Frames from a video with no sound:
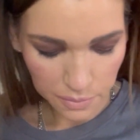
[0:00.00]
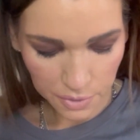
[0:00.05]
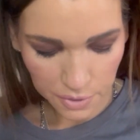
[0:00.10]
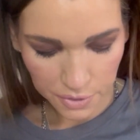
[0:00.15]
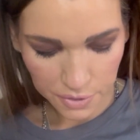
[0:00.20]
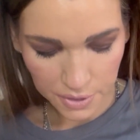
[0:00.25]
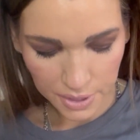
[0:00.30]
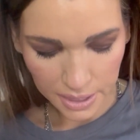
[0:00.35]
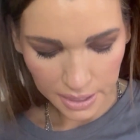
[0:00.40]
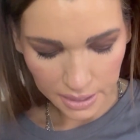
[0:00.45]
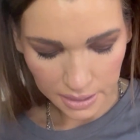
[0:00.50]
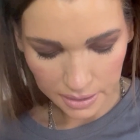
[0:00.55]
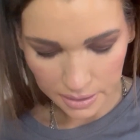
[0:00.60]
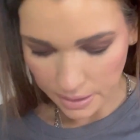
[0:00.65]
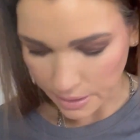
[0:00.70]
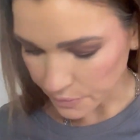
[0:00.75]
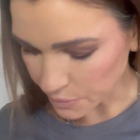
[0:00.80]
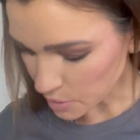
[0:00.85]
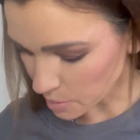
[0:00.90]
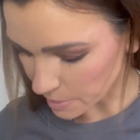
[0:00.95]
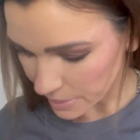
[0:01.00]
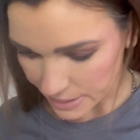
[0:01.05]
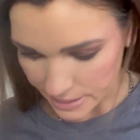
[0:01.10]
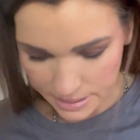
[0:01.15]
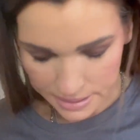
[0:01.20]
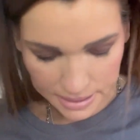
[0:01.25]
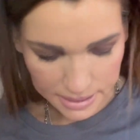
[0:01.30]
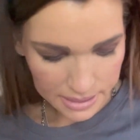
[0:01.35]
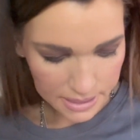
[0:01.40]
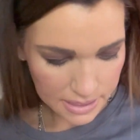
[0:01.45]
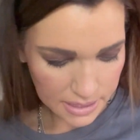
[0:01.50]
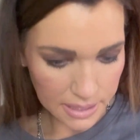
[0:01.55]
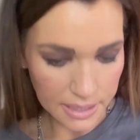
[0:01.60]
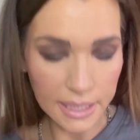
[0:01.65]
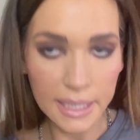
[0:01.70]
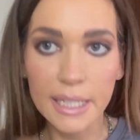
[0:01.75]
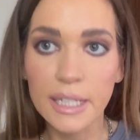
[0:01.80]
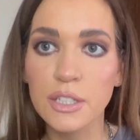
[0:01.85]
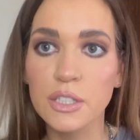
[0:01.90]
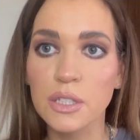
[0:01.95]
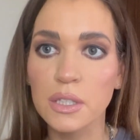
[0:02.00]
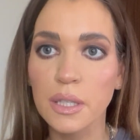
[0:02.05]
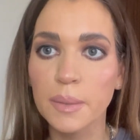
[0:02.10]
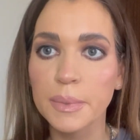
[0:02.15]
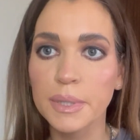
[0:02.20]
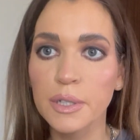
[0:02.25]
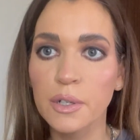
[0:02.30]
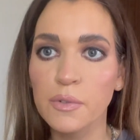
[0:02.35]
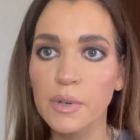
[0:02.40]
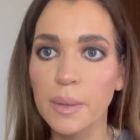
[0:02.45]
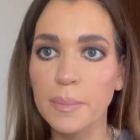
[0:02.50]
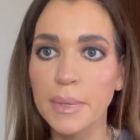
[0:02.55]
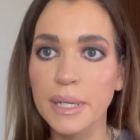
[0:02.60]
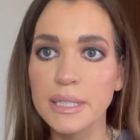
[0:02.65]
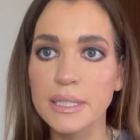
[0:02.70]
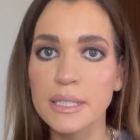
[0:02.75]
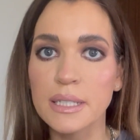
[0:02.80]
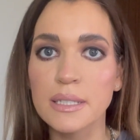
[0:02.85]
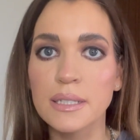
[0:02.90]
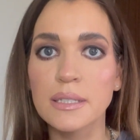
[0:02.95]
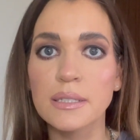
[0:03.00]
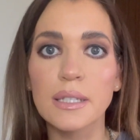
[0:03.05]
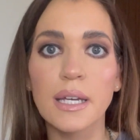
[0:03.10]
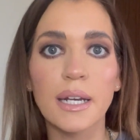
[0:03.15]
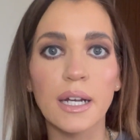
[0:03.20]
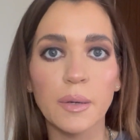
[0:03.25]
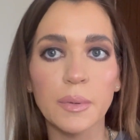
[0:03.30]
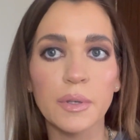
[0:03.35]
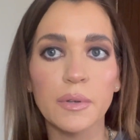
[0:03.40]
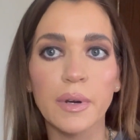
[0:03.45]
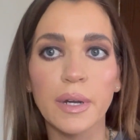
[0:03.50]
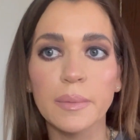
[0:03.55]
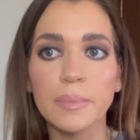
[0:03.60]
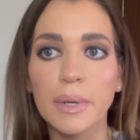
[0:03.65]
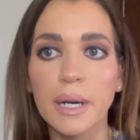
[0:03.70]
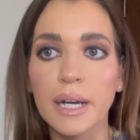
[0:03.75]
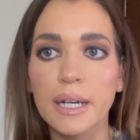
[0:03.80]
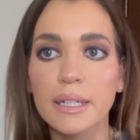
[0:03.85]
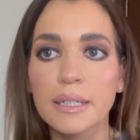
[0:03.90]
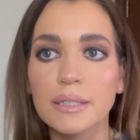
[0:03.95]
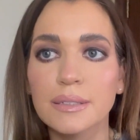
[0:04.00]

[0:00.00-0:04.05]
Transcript: think I've got my scissors in here, so let me go grab my scissors and I'll be right back.